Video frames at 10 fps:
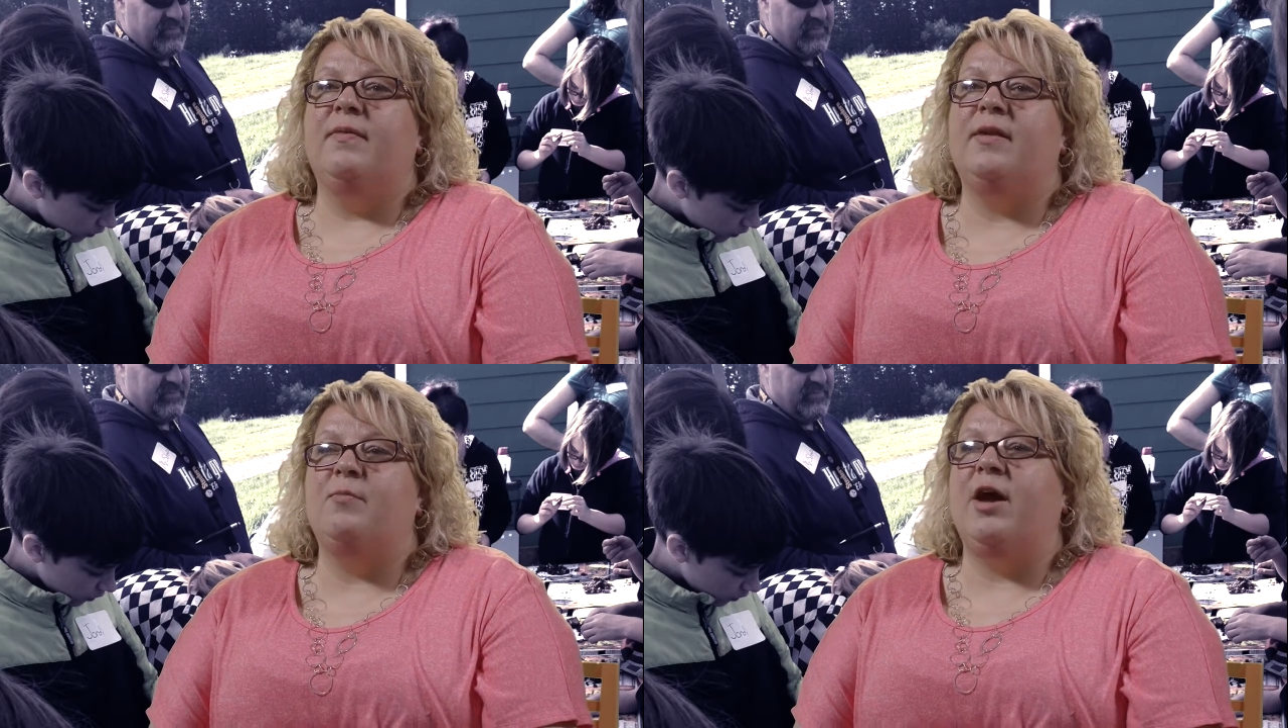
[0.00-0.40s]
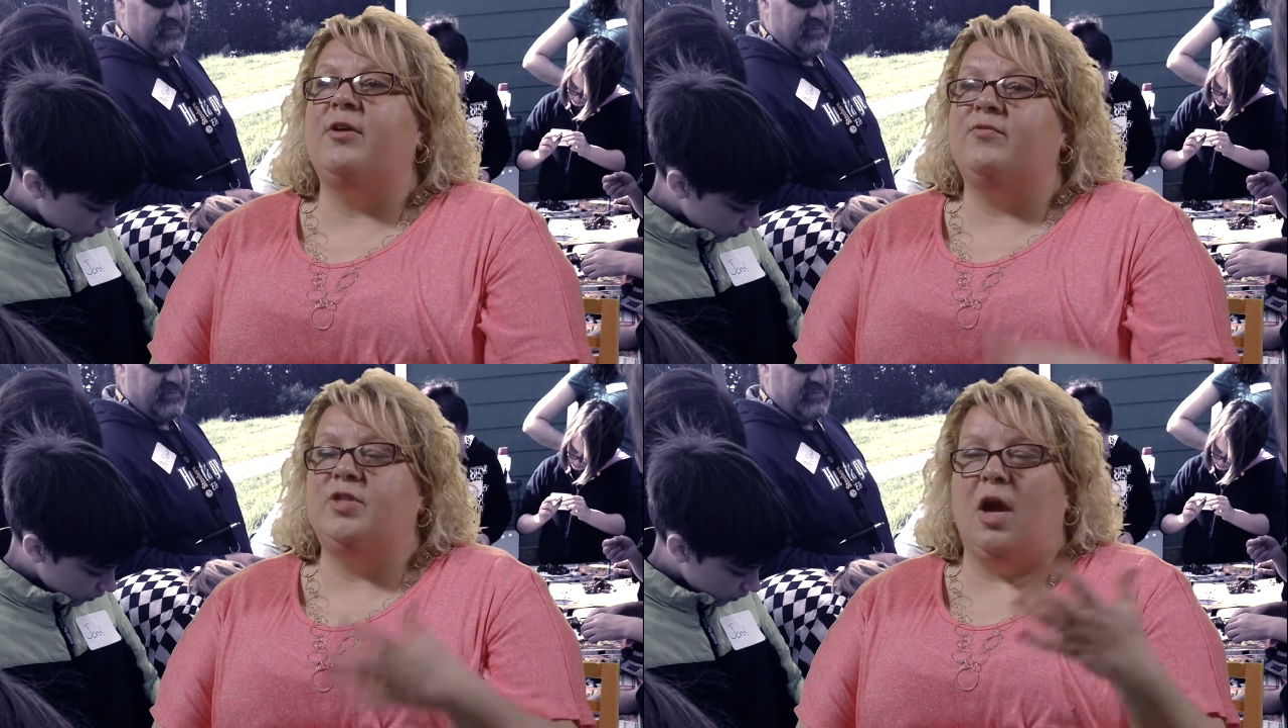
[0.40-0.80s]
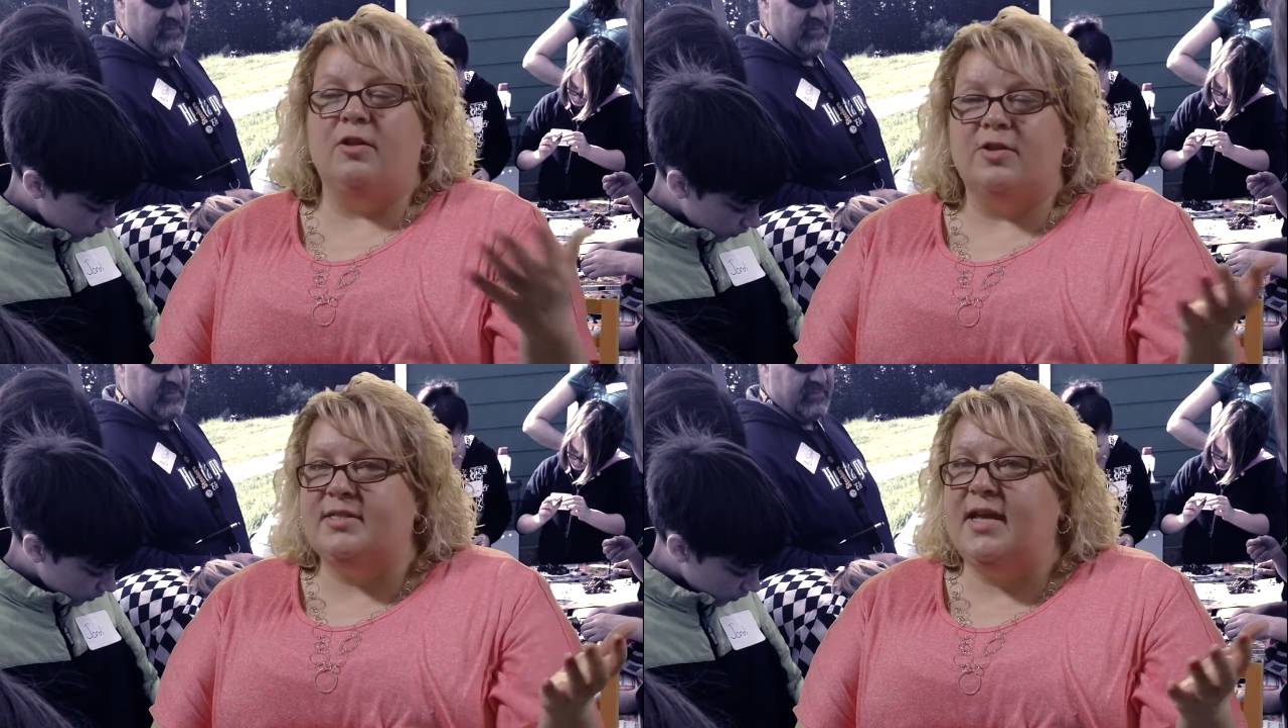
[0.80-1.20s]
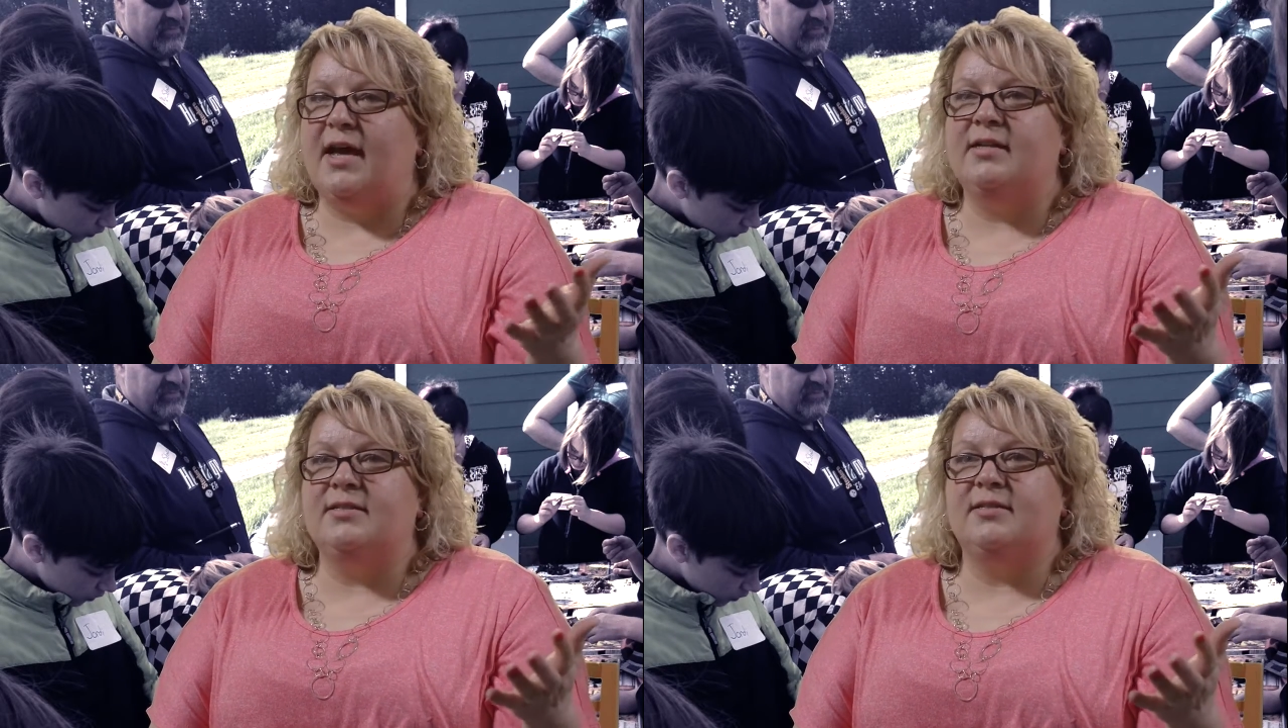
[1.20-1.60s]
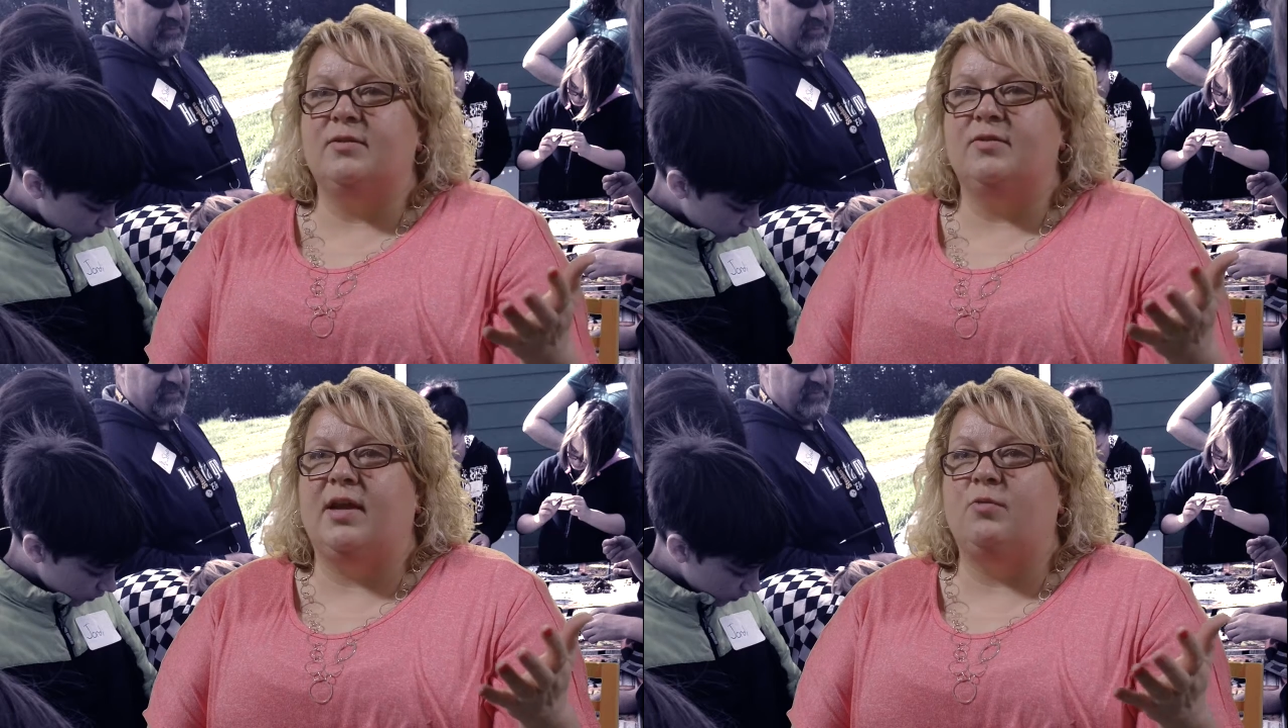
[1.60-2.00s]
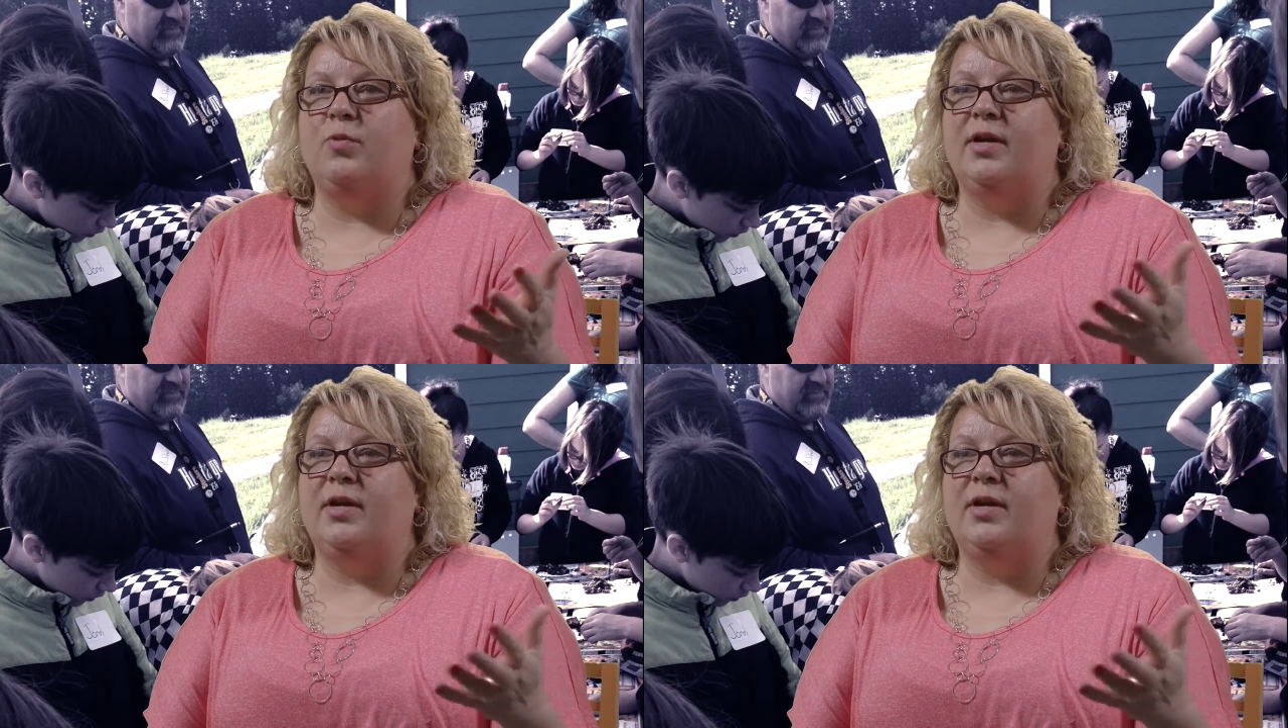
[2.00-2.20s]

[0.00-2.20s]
the amount of dollars that